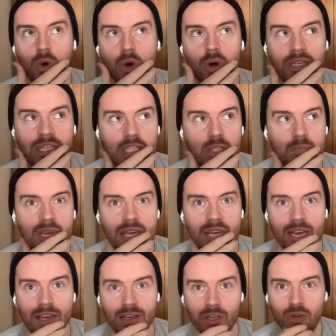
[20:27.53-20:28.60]
broadly
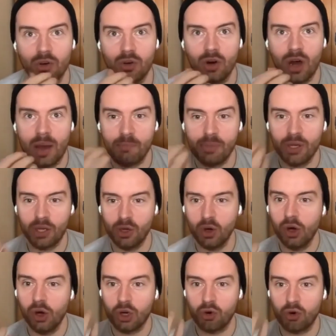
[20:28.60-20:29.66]
speaking, you're a
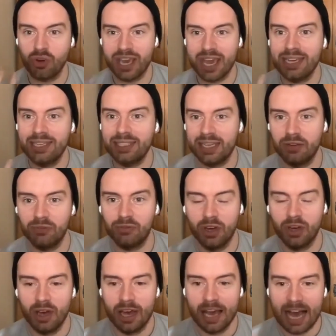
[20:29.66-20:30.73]
pure creative.